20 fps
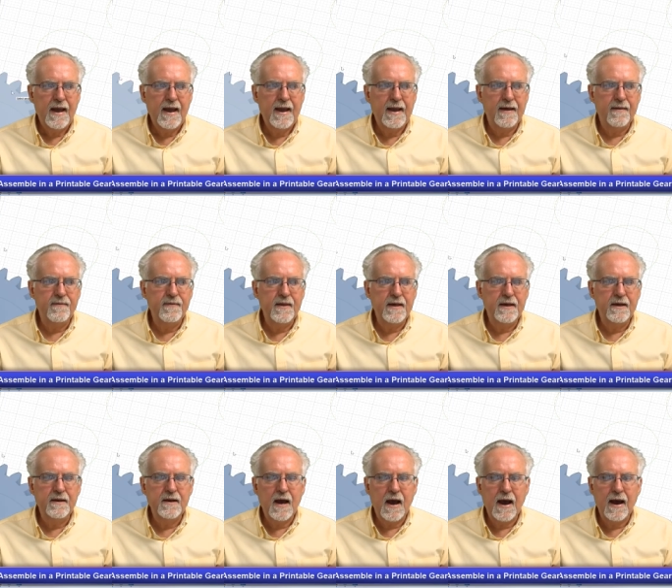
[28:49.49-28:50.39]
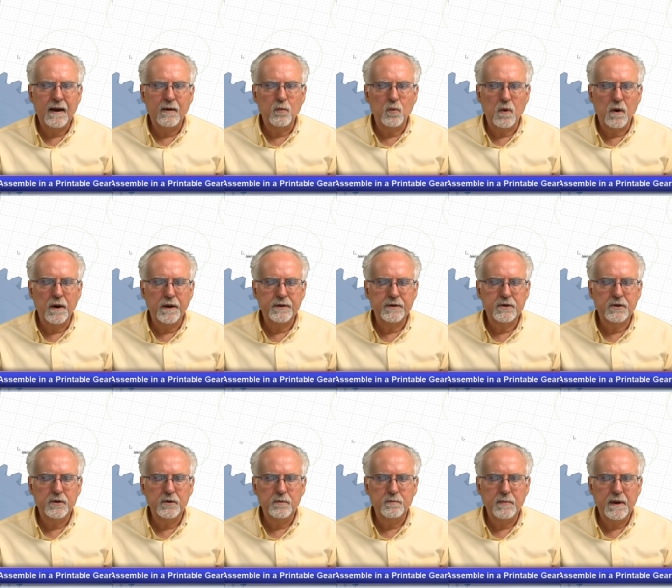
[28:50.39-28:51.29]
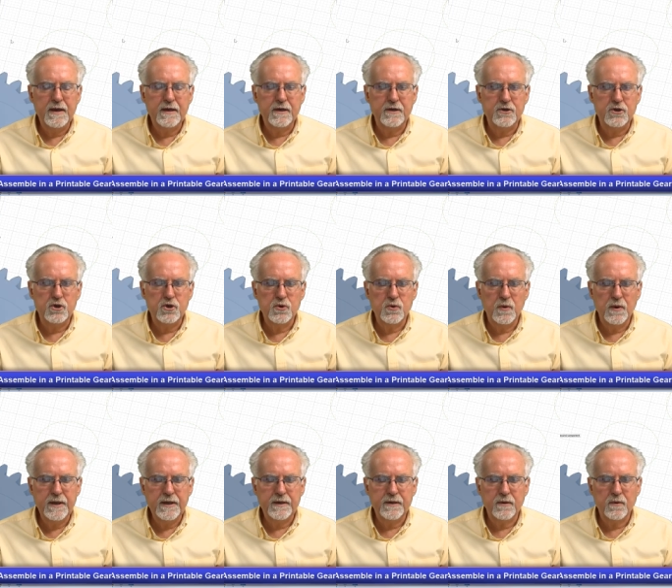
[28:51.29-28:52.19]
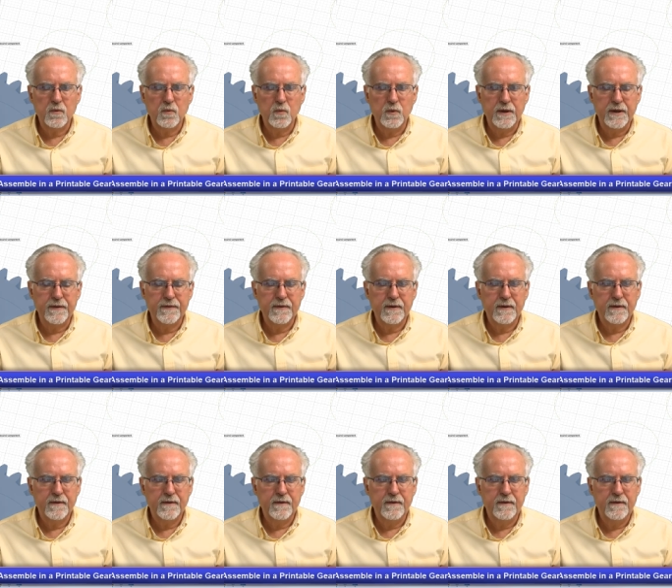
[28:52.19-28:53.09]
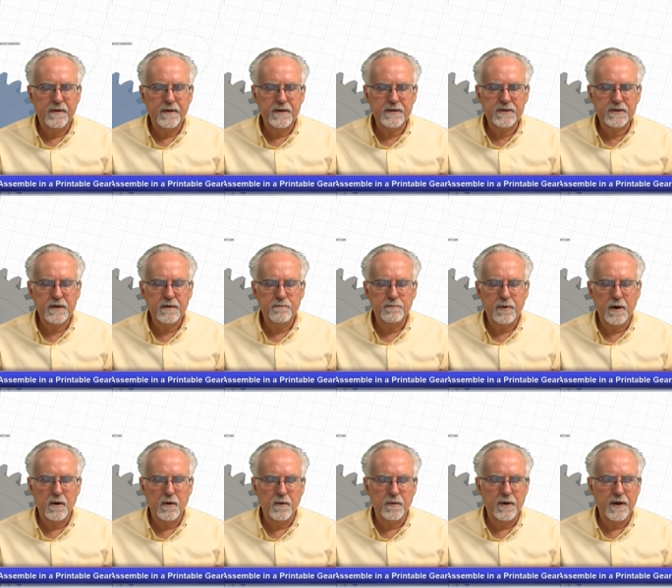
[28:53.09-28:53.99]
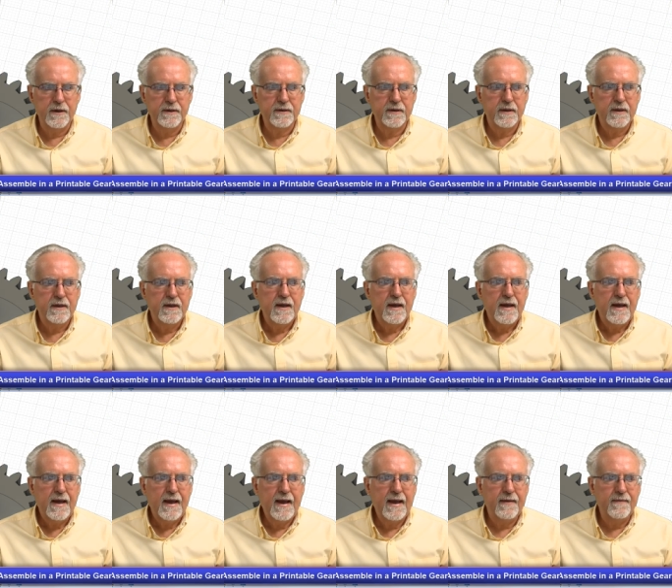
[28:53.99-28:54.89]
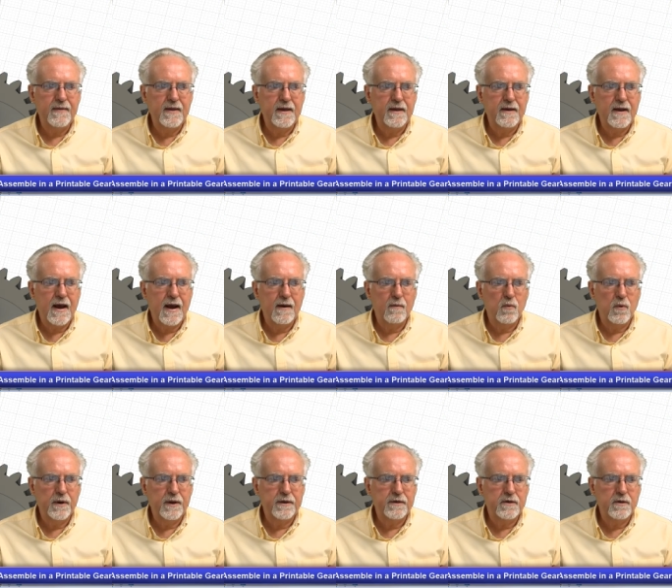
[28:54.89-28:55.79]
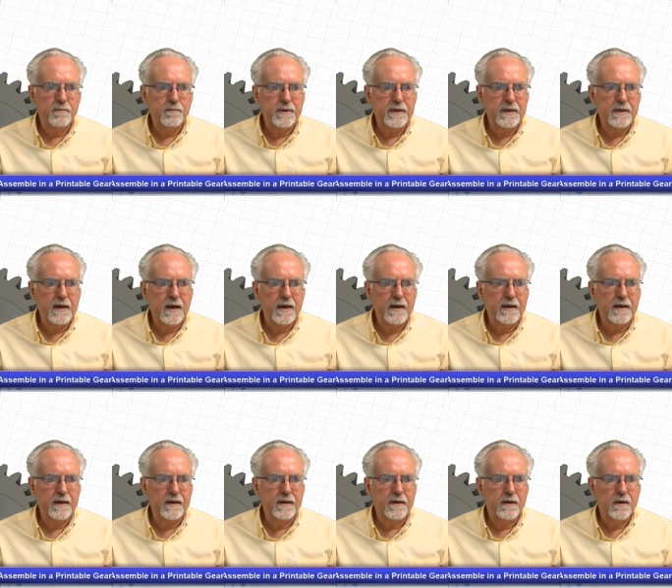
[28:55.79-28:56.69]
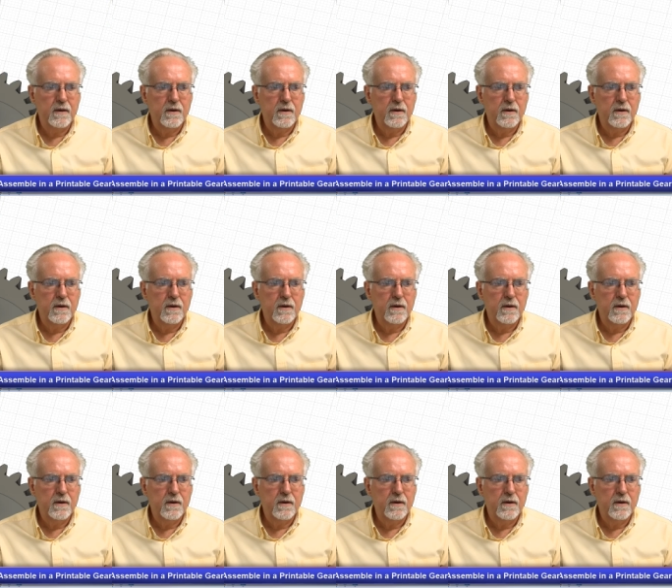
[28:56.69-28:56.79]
and then I want to make a joint with this component and then I want it to be a